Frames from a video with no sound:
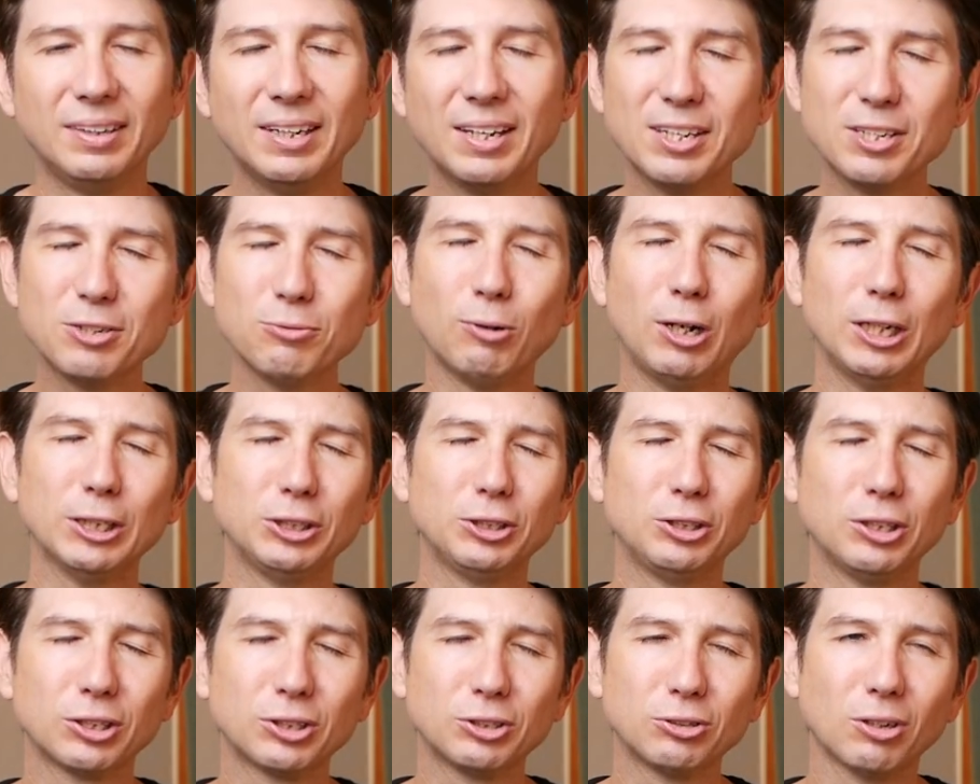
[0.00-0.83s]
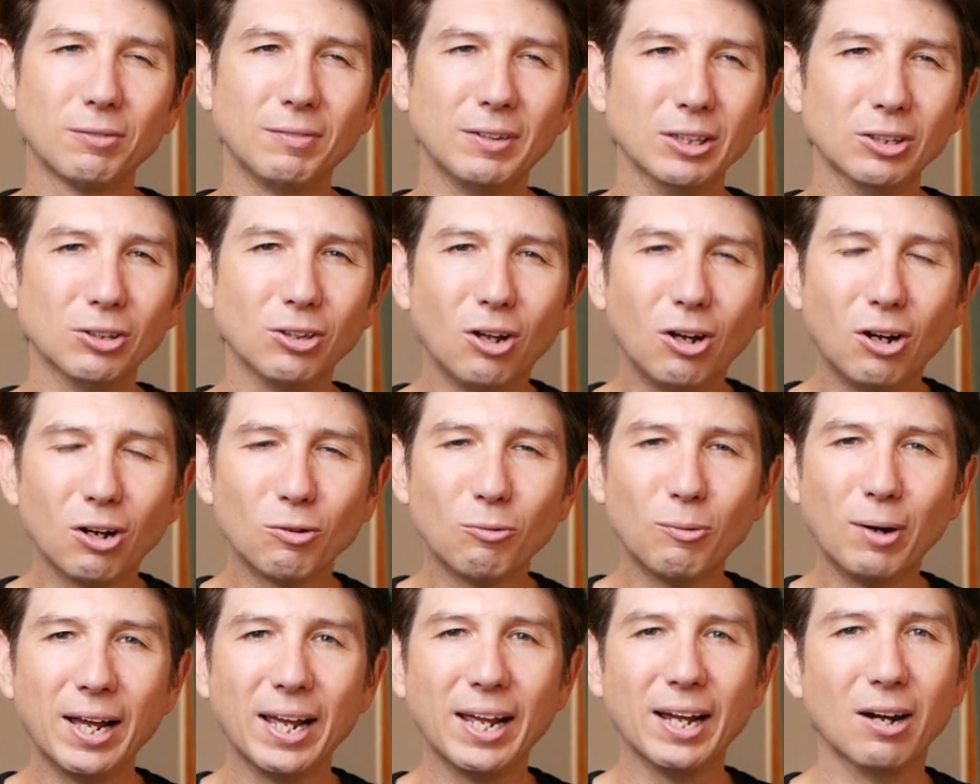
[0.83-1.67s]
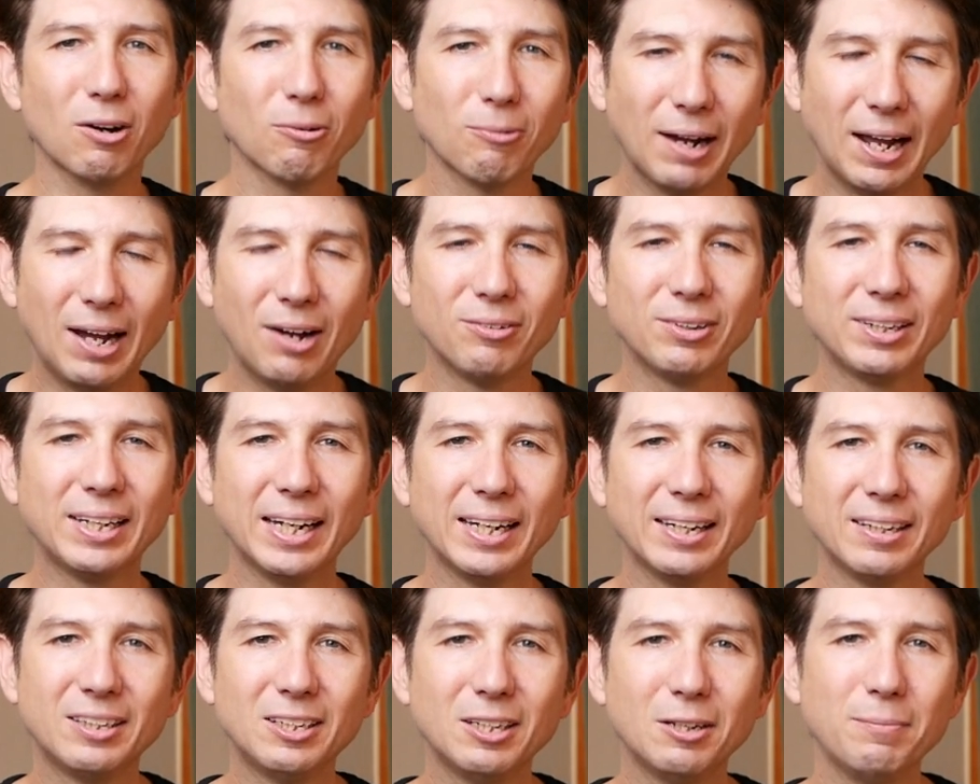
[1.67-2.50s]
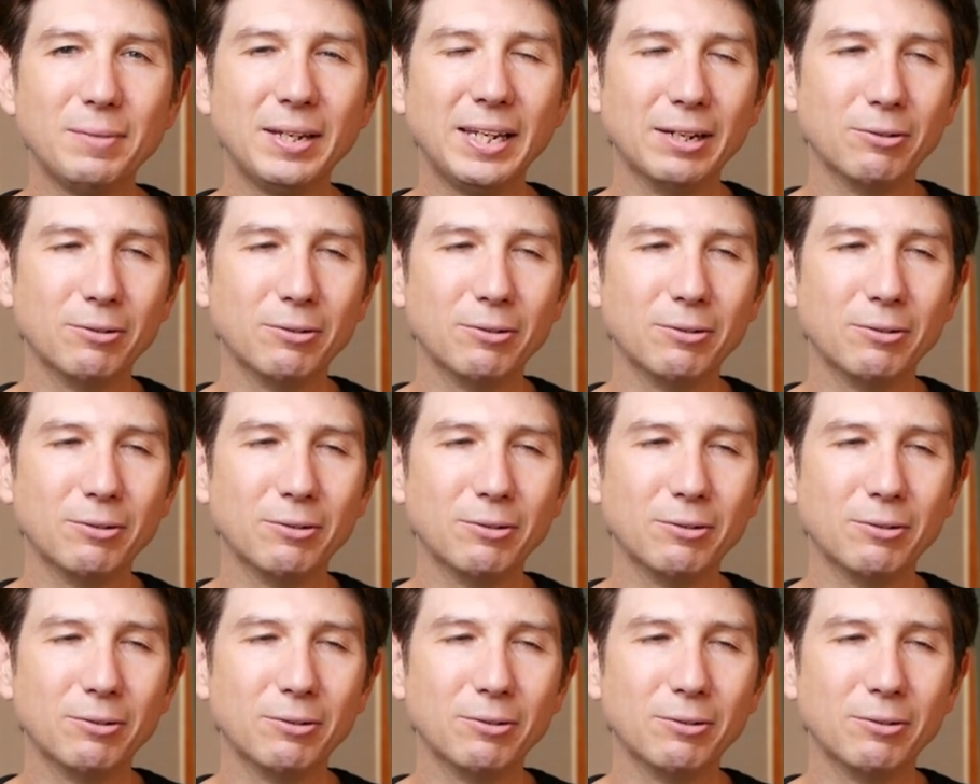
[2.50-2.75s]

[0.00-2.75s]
Now this watch took sort of a long way around getting to me.